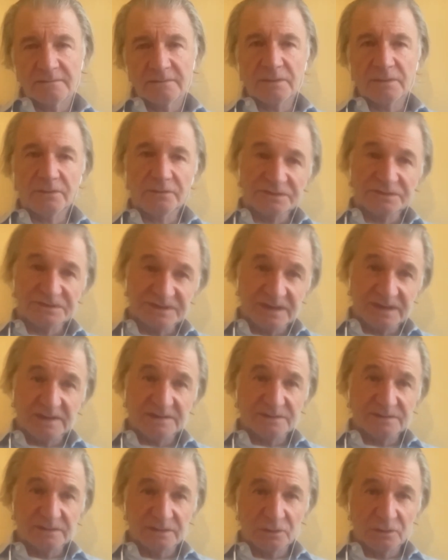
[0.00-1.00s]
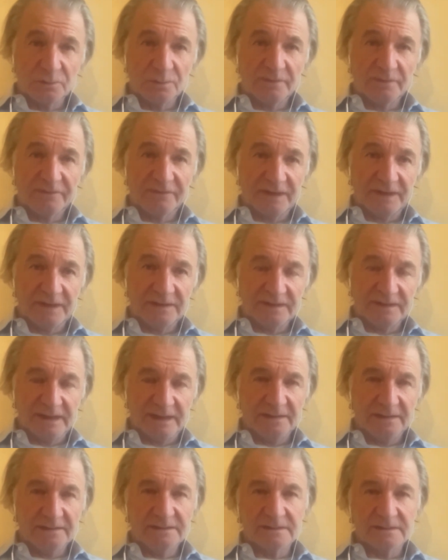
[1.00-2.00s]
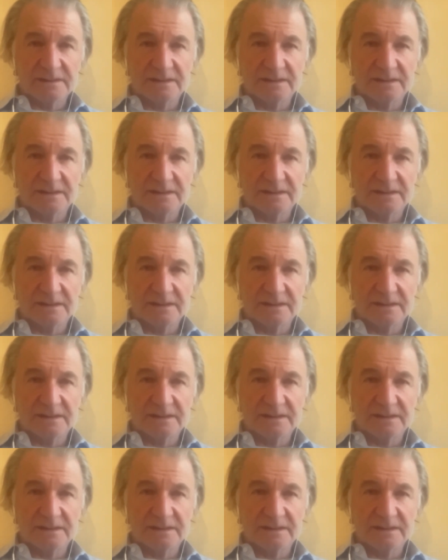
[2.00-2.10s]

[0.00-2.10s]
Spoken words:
Well, you could say it's a global think tank.